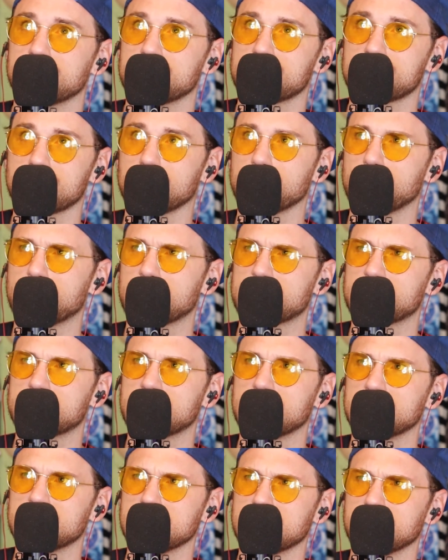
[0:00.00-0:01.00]
There's so
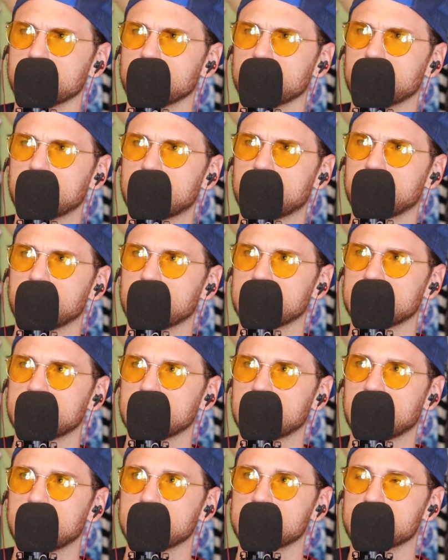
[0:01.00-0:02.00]
much to deal with in
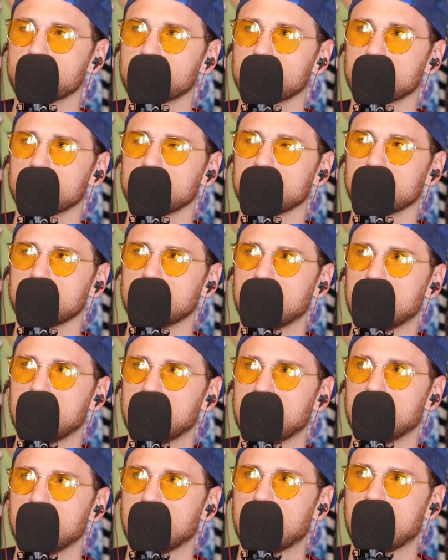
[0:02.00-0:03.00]
today's world,
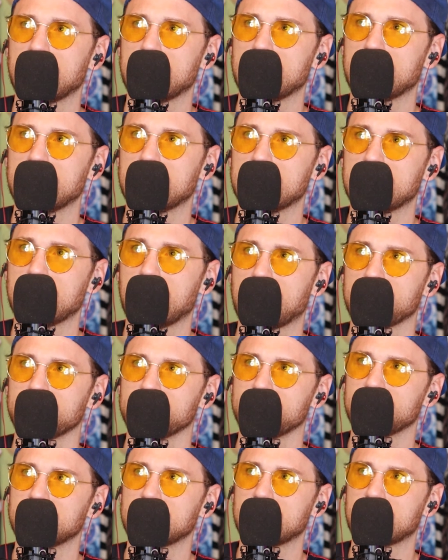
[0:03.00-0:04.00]
and
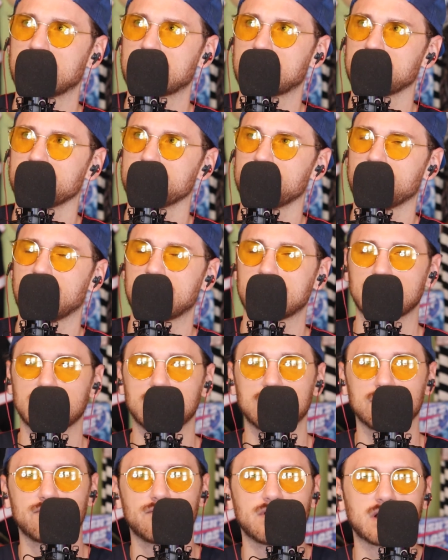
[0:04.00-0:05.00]
I feel like I've
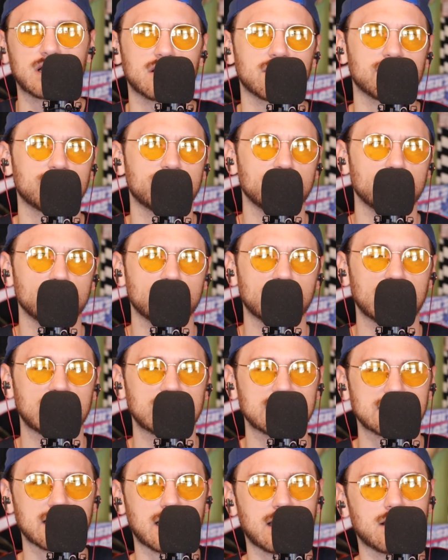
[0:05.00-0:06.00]
finally figured a few
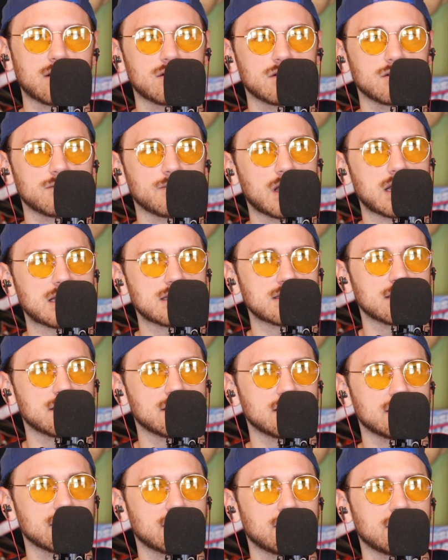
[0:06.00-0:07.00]
things out as
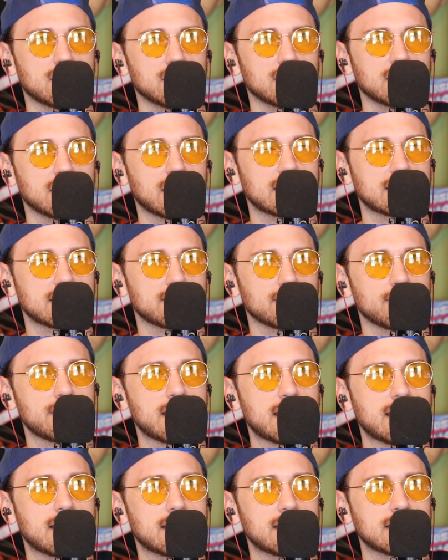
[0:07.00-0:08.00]
an adult, as a
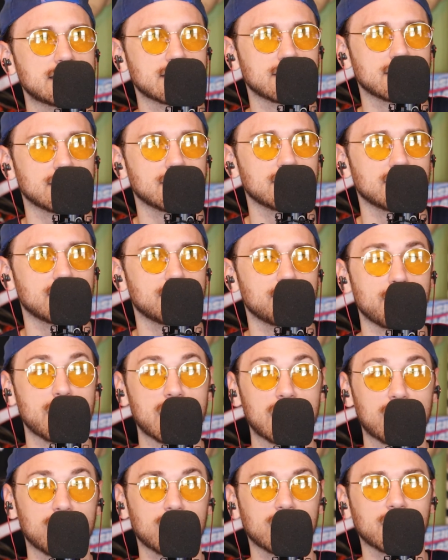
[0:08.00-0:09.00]
man, as an
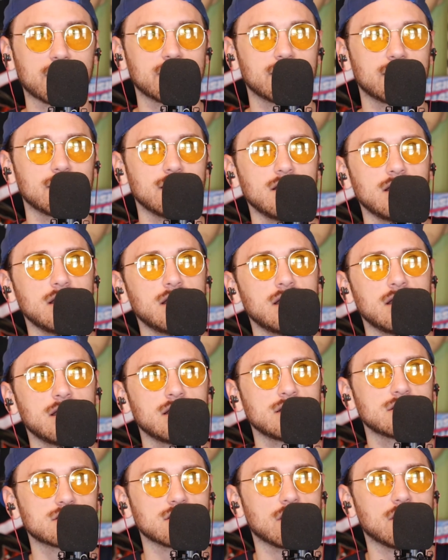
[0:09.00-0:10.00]
American.
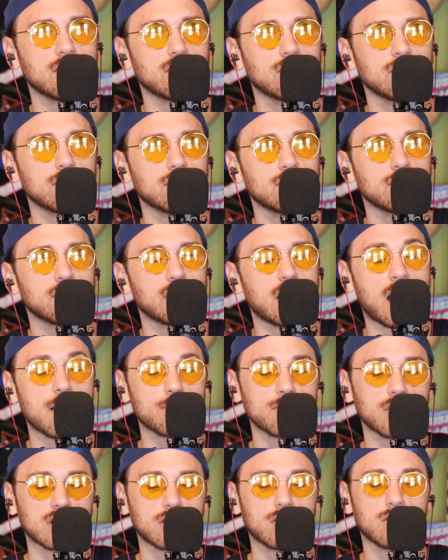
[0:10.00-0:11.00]
So
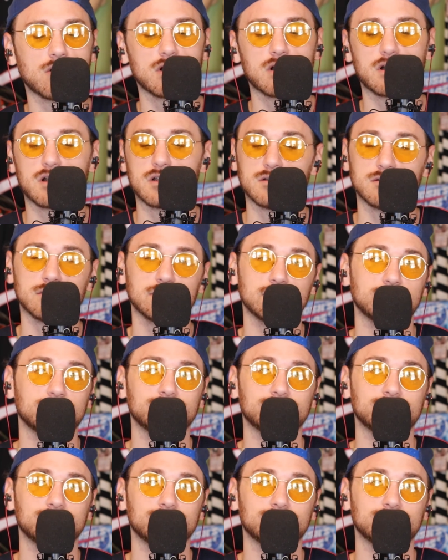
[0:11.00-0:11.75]
I'm recording.